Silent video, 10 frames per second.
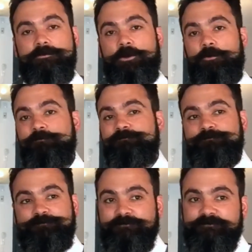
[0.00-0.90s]

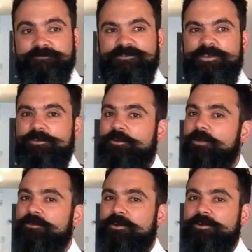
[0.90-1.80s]
So if you don't
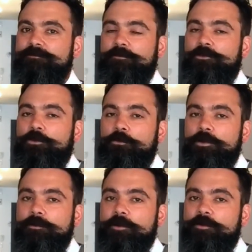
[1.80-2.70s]
have a car, don't
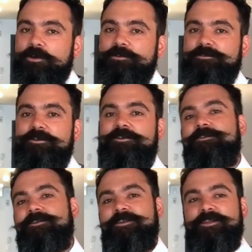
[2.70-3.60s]
worry about a parking
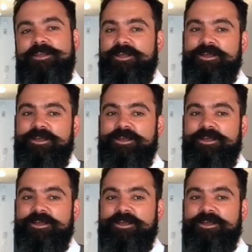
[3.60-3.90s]
stall,